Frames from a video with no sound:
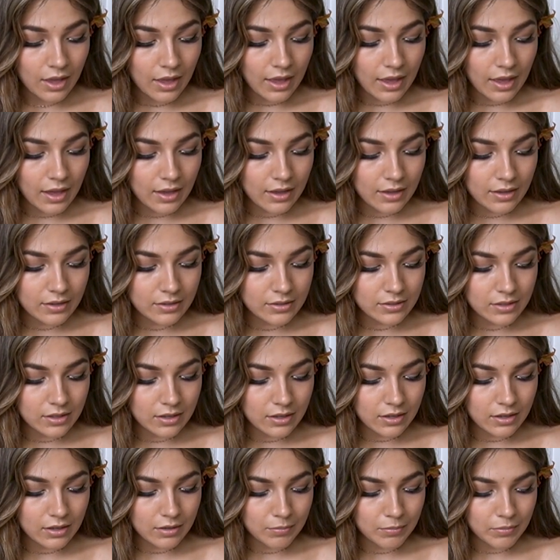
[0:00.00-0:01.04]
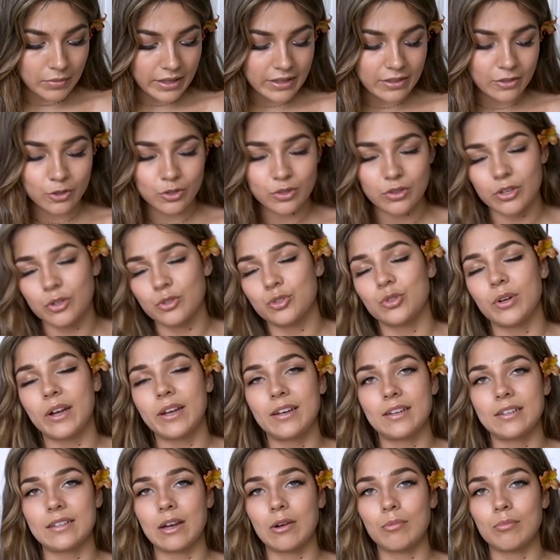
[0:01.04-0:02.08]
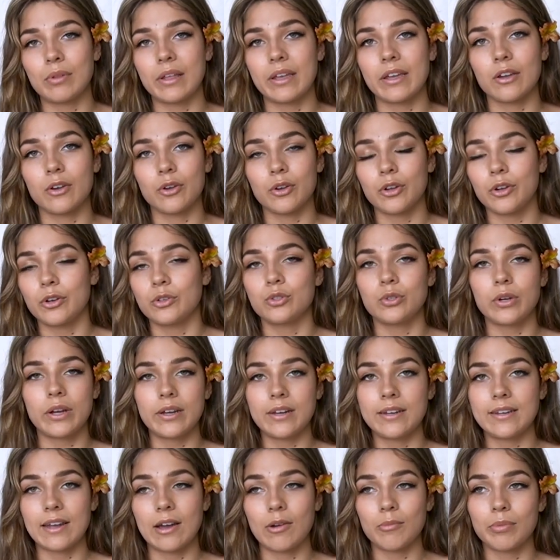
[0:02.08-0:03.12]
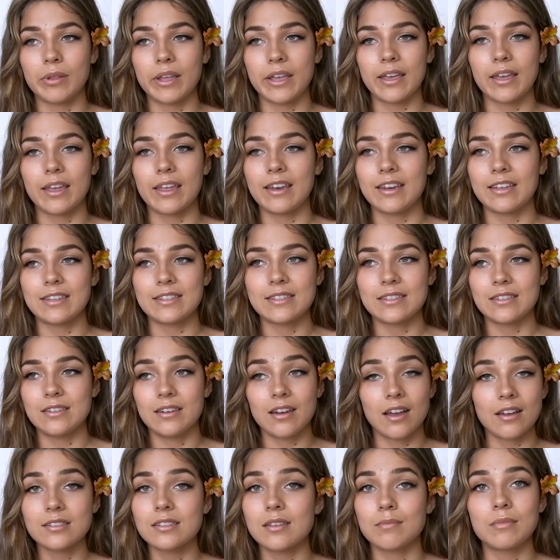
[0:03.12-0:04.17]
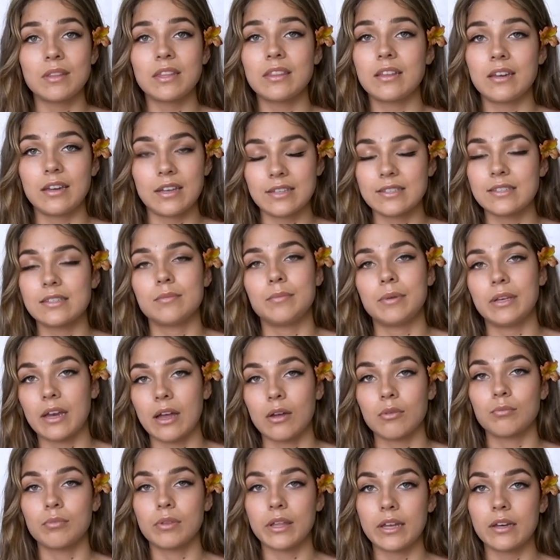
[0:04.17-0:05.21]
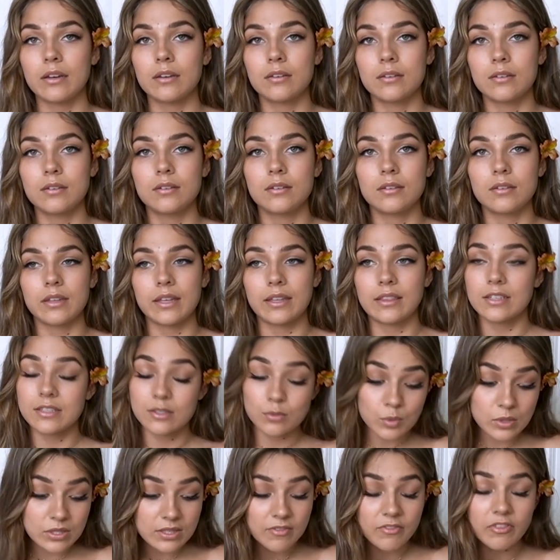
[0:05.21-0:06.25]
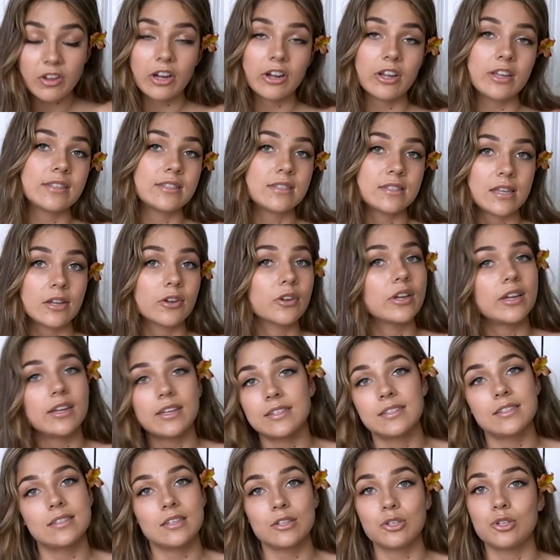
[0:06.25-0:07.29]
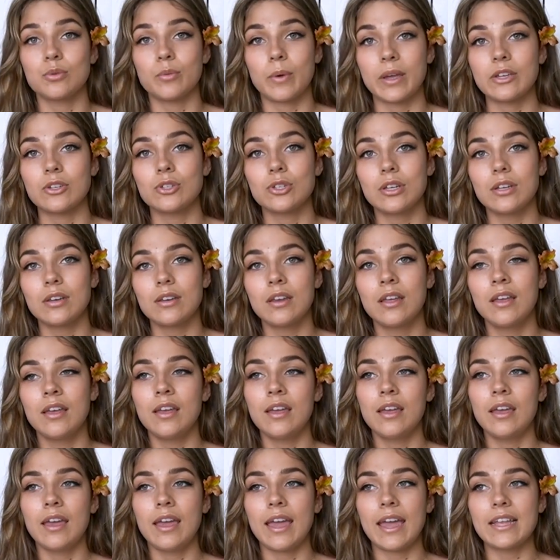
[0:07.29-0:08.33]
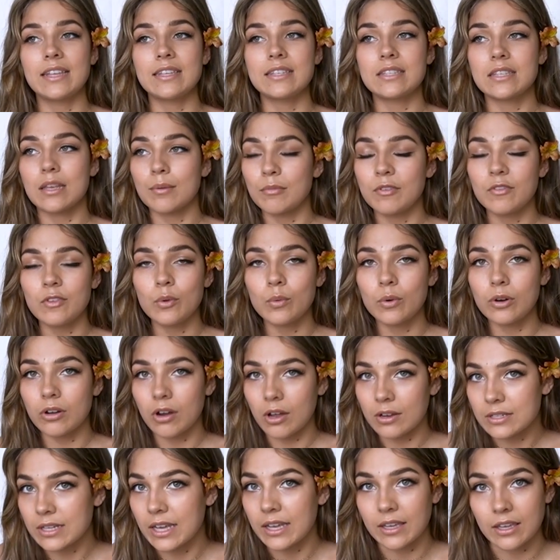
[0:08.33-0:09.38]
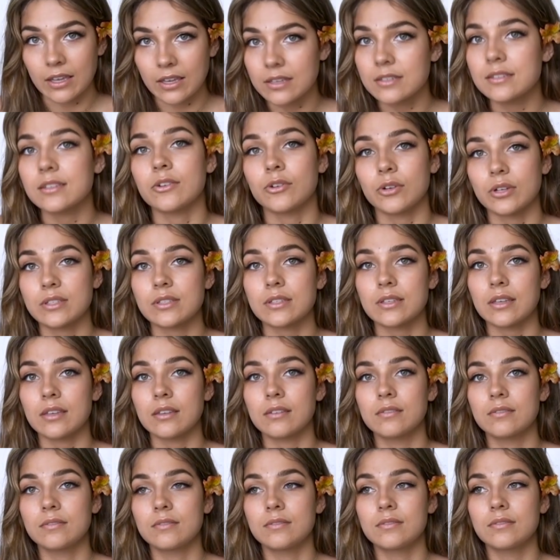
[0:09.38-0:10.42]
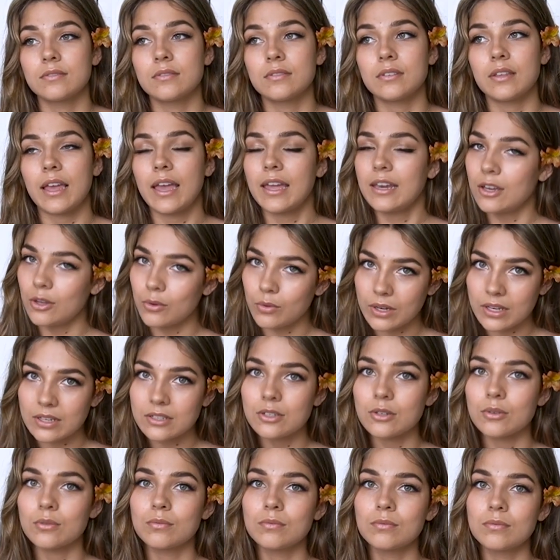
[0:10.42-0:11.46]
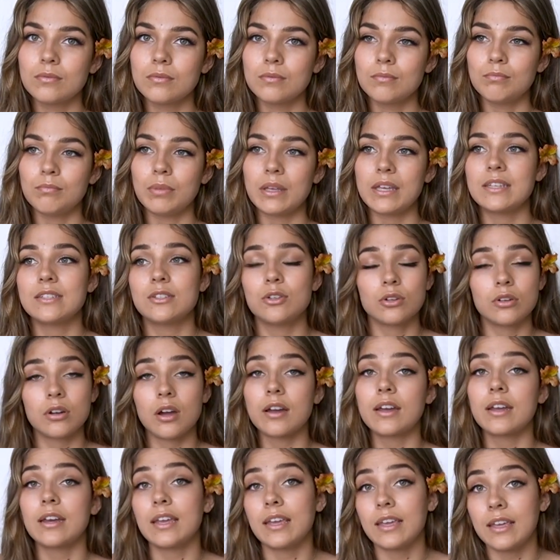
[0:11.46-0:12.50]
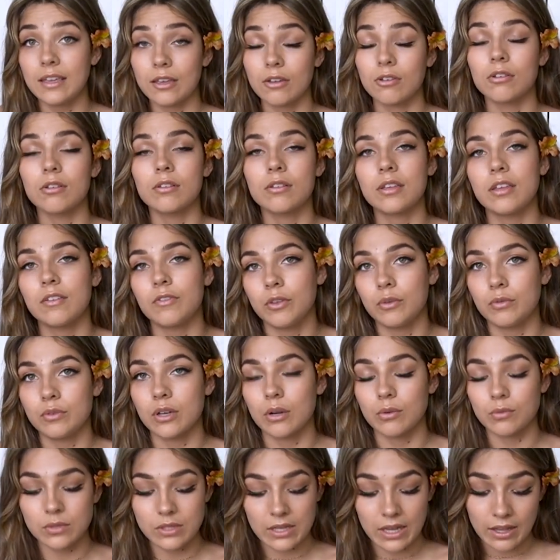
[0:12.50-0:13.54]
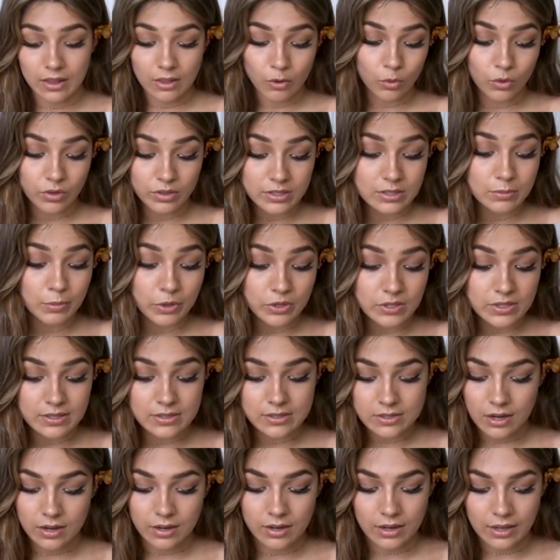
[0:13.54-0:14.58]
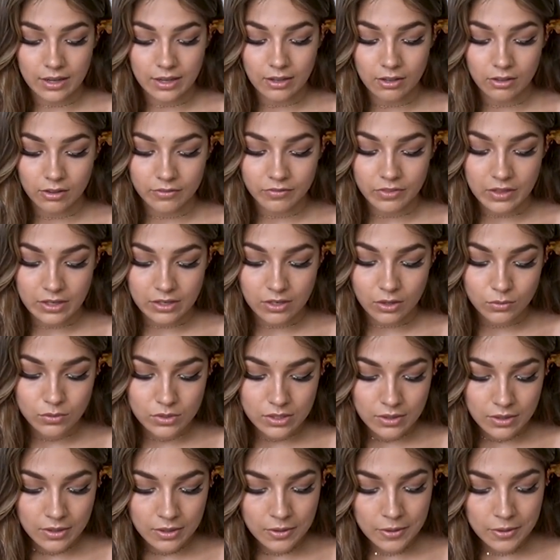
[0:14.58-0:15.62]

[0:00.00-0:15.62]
and like they're trying to downplay it, or you're trying to downplay it, and it's not something that needs to be downplayed. Like this was a very serious situation, and some of you are not taking it seriously, and you need to, because you're not going to heal if you don't, or this person's not going to heal if they don't.